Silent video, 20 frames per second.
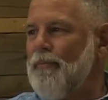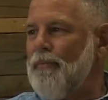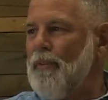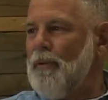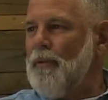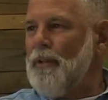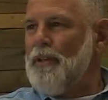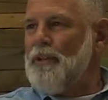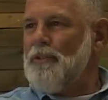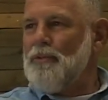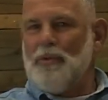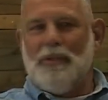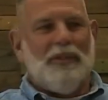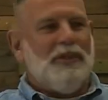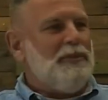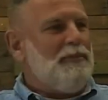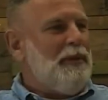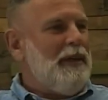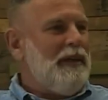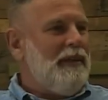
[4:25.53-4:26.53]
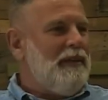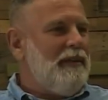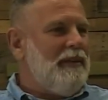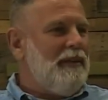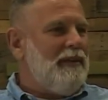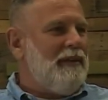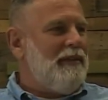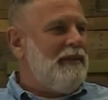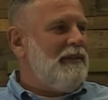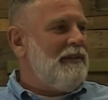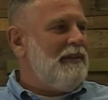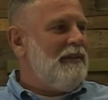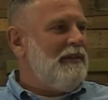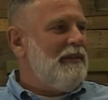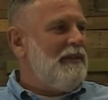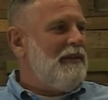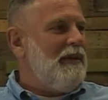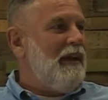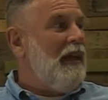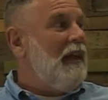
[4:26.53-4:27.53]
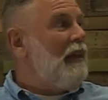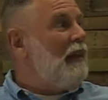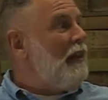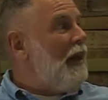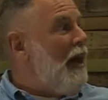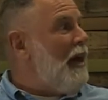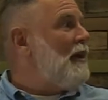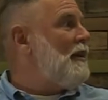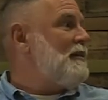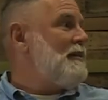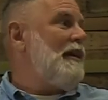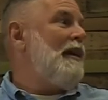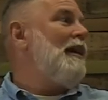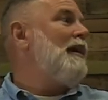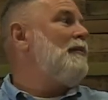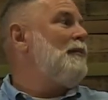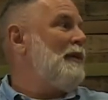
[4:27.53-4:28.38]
because we spend a lot of time